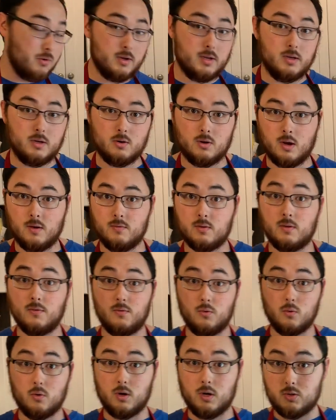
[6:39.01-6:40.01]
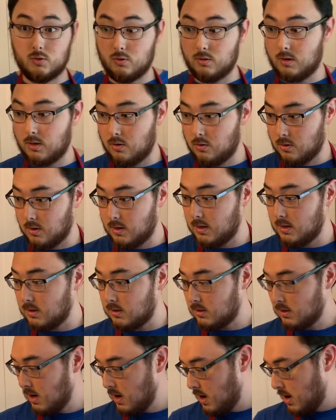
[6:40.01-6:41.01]
preheat your oven to 400
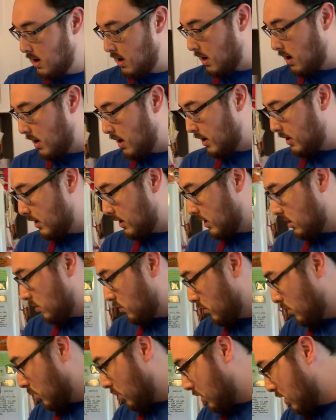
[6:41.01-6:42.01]
degrees. And it will